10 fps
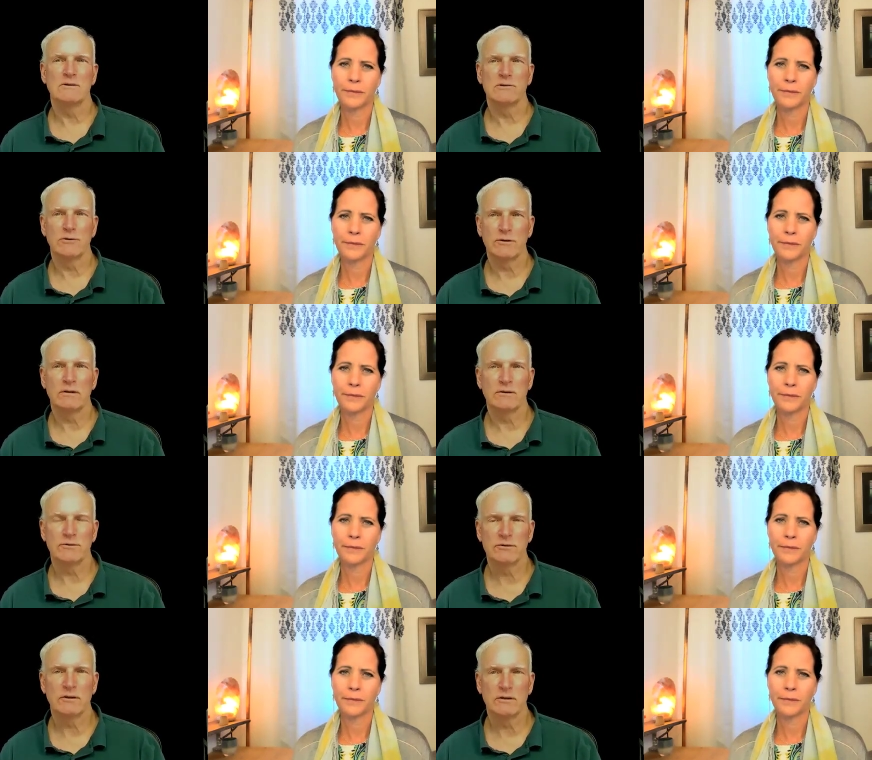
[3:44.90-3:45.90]
Speaker 1: is learning this
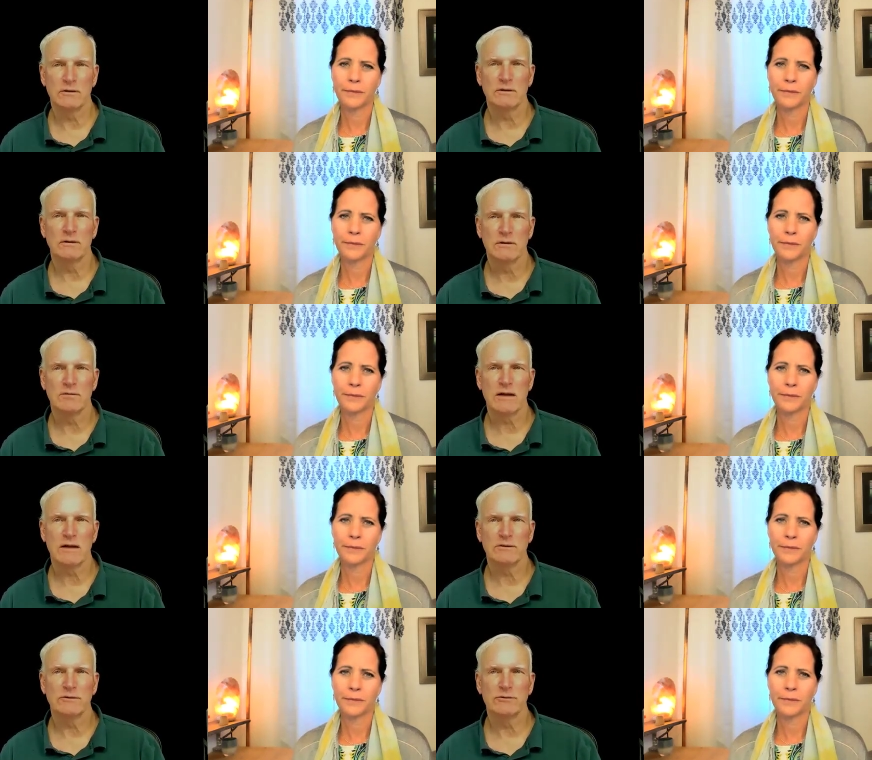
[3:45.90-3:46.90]
skill of how
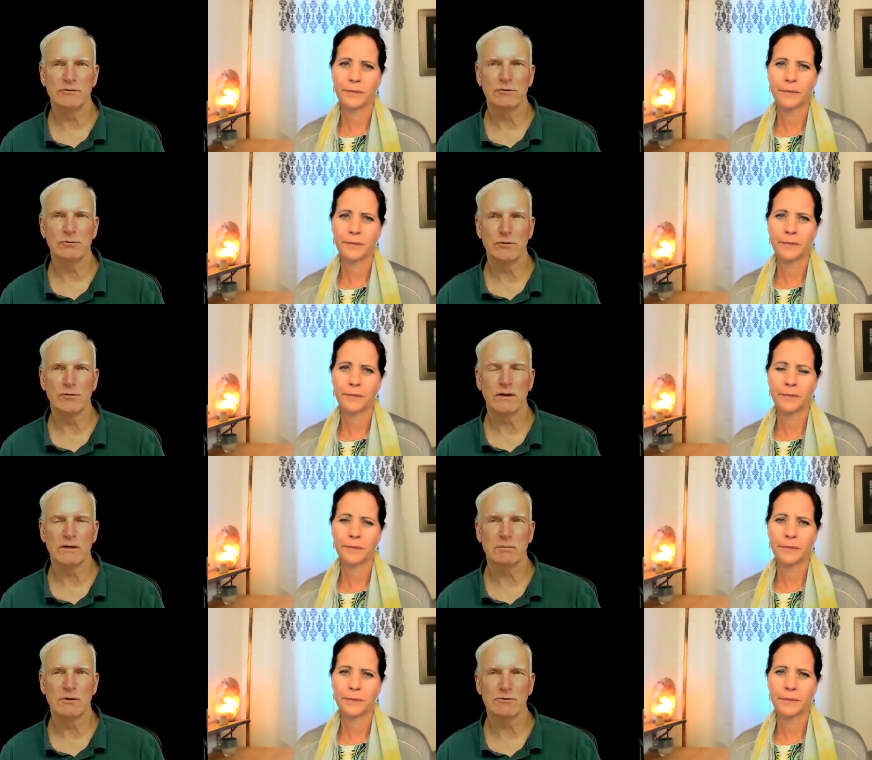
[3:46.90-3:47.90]
to listen to and
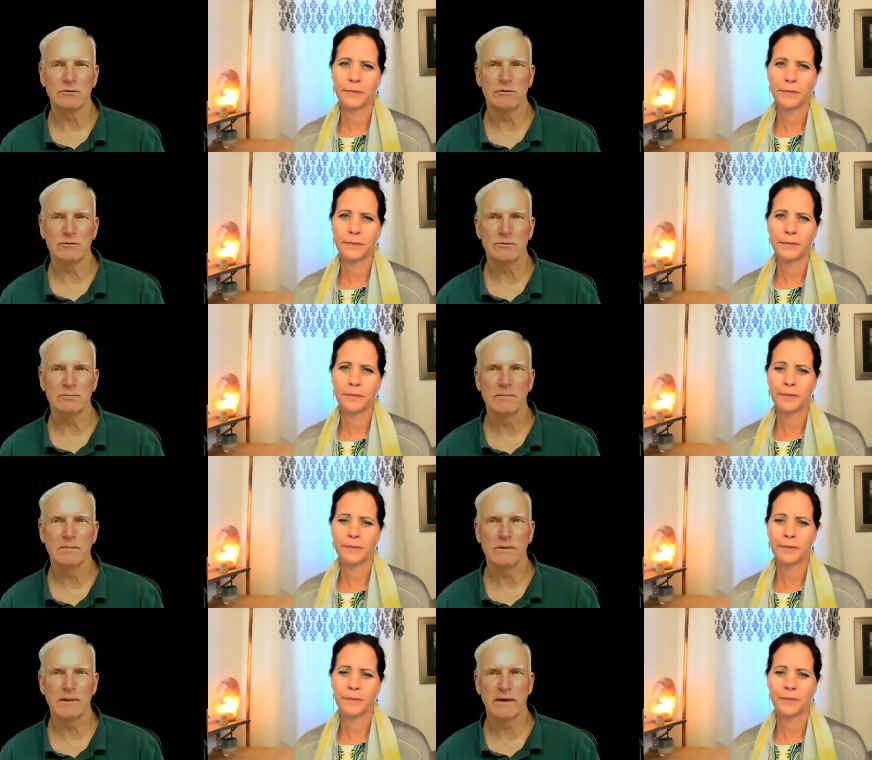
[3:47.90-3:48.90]
reflect emotions.
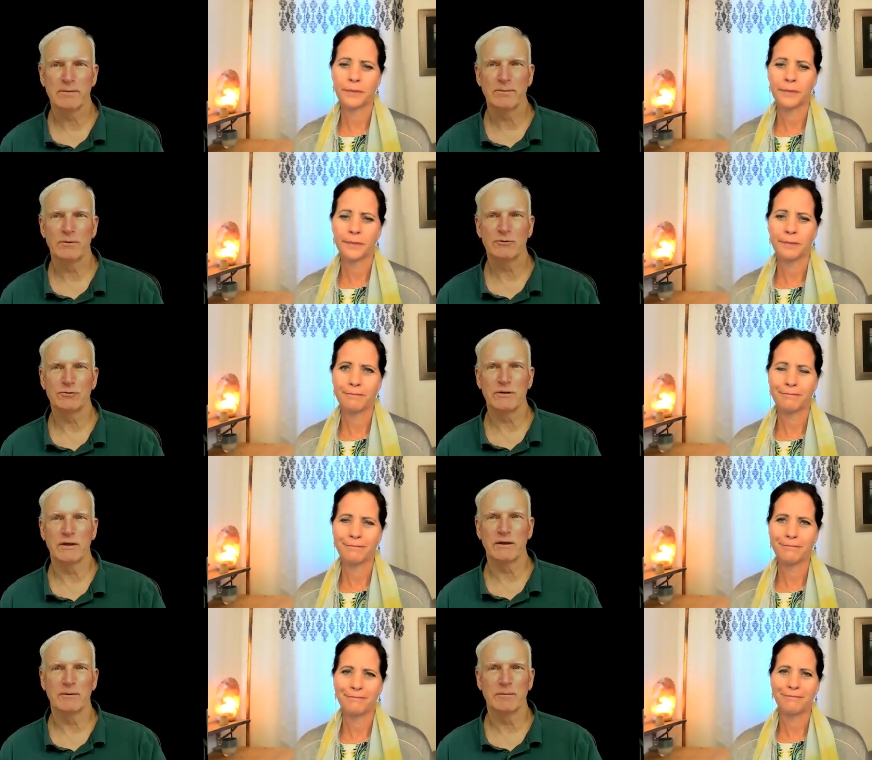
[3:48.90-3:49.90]
Aleya, what's your
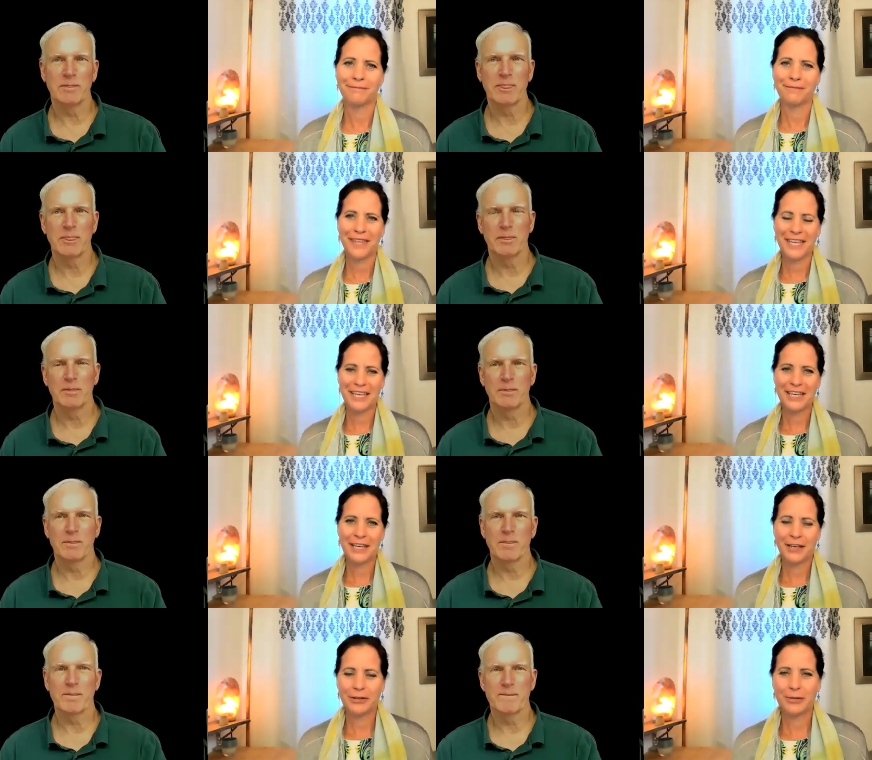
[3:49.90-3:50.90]
take?
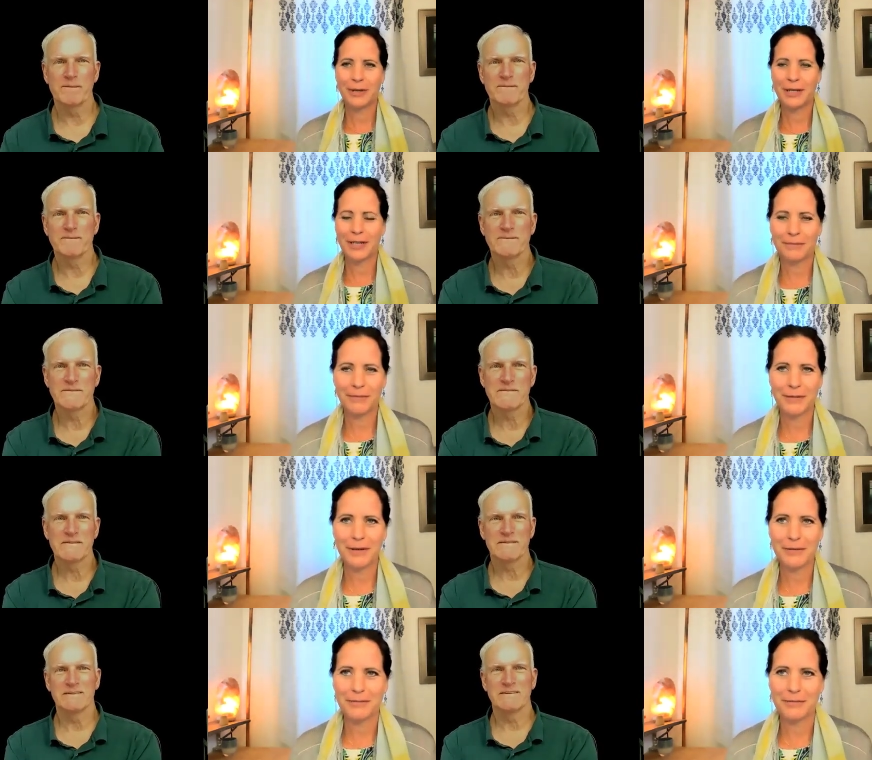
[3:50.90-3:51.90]
Speaker 2: So I'm going to
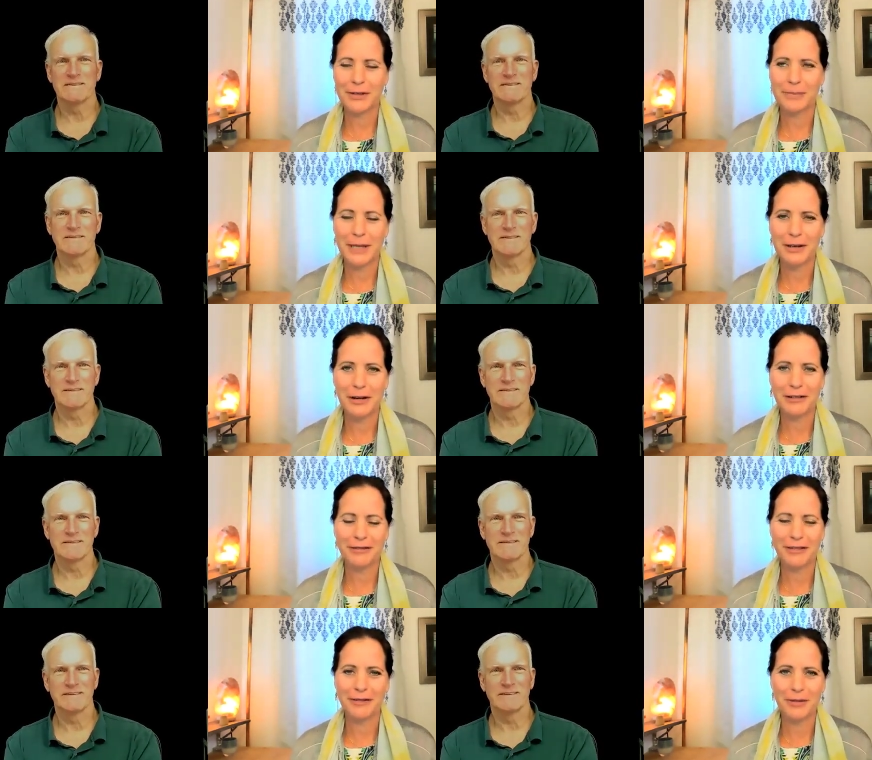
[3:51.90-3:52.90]
spin
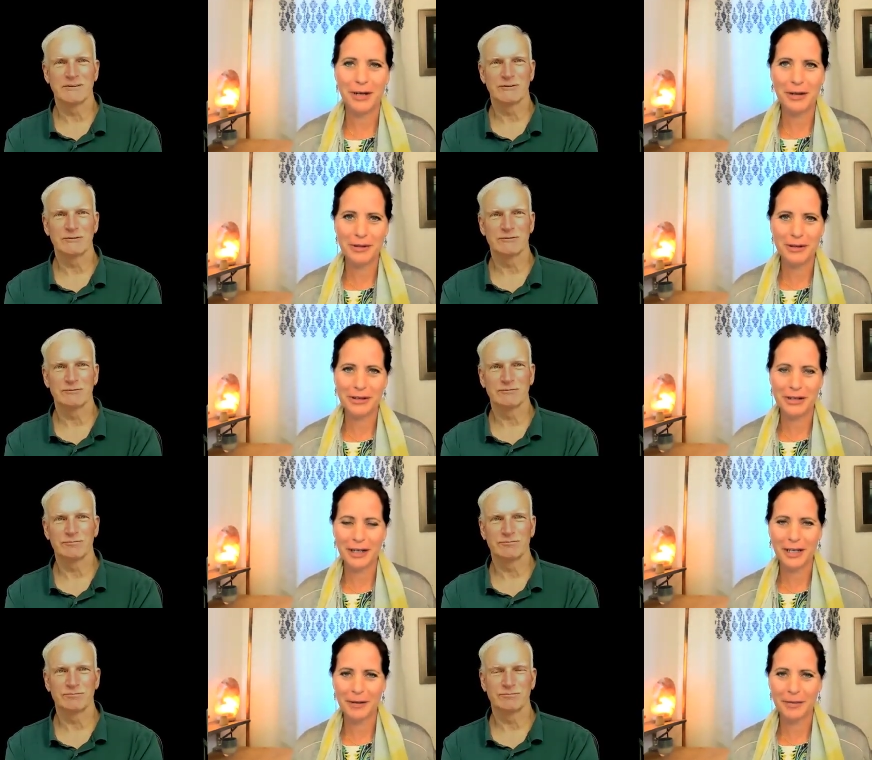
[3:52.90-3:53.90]
off of what you were just
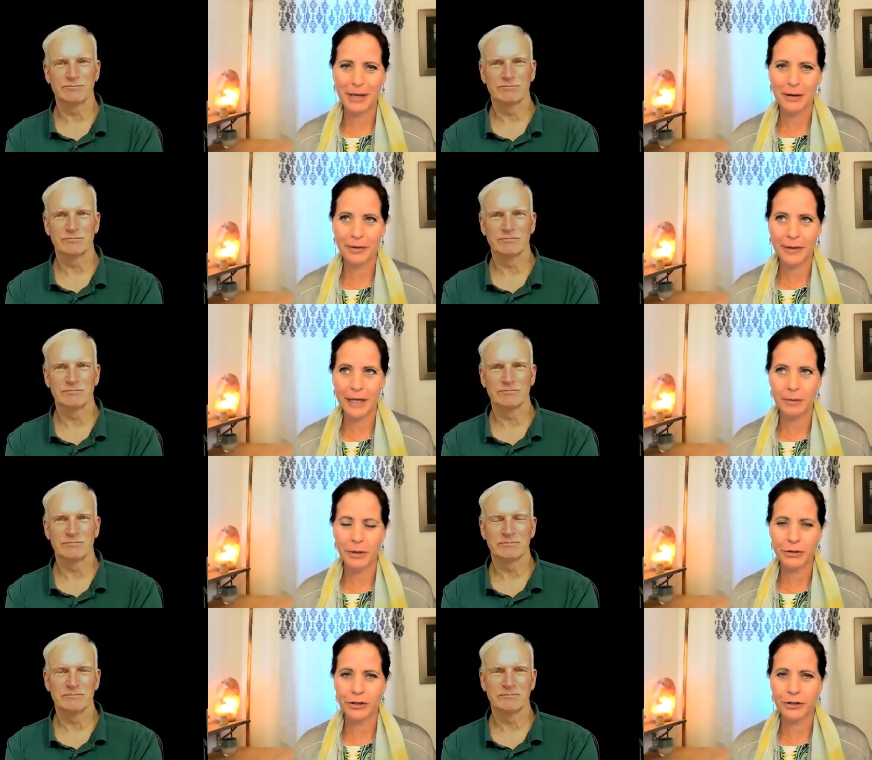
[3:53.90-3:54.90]
talking about, that
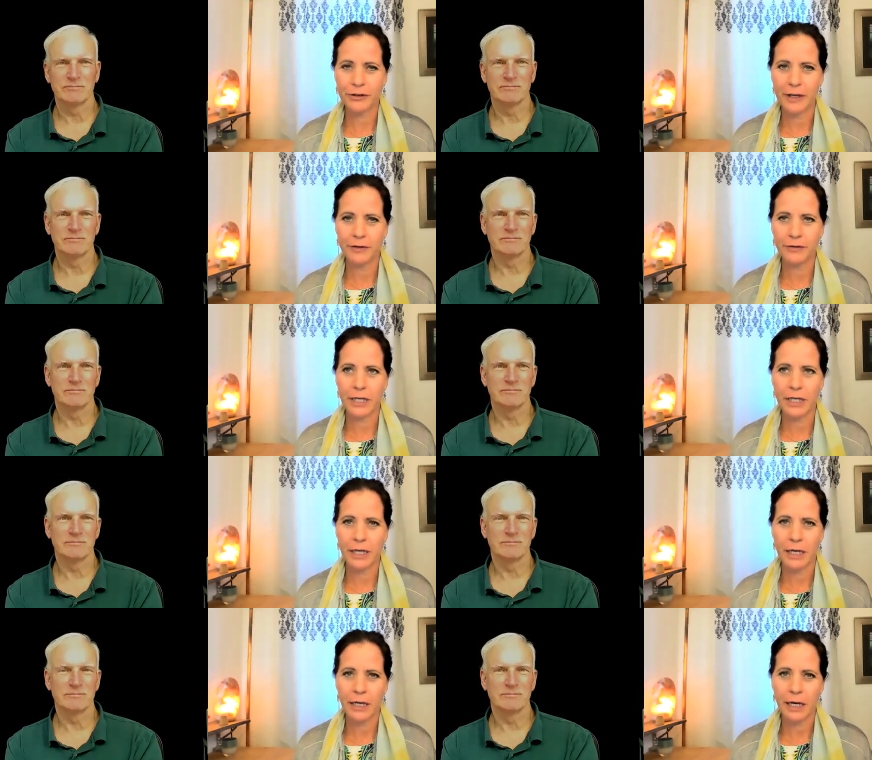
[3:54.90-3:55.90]
emotional safety
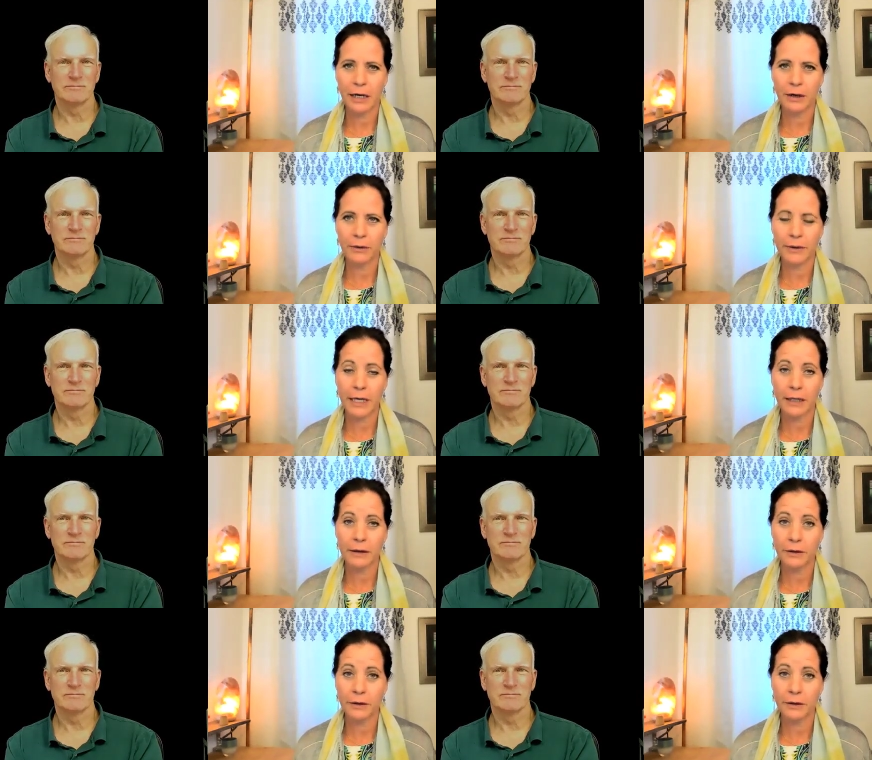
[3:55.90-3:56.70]
and how that